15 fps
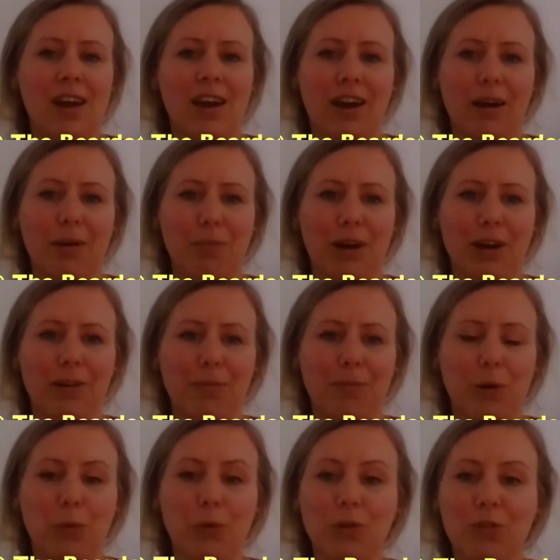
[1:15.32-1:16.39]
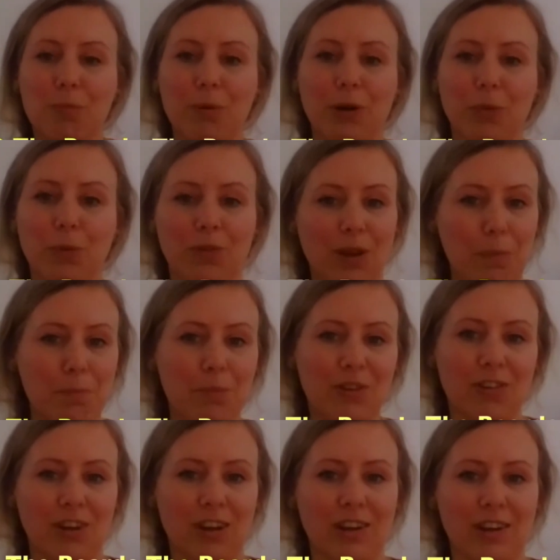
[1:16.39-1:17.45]
And my water butt was
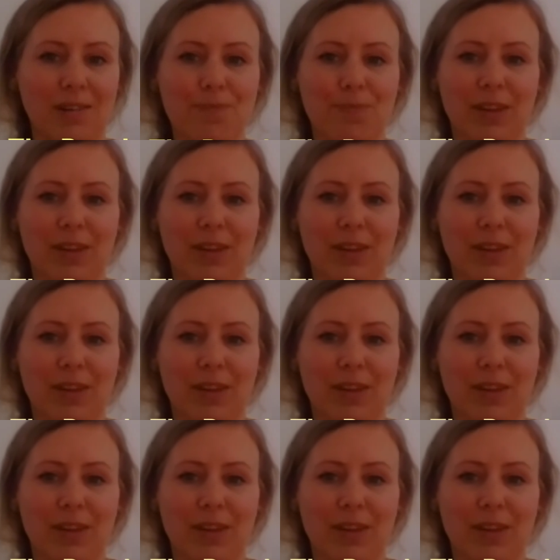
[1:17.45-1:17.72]
empty,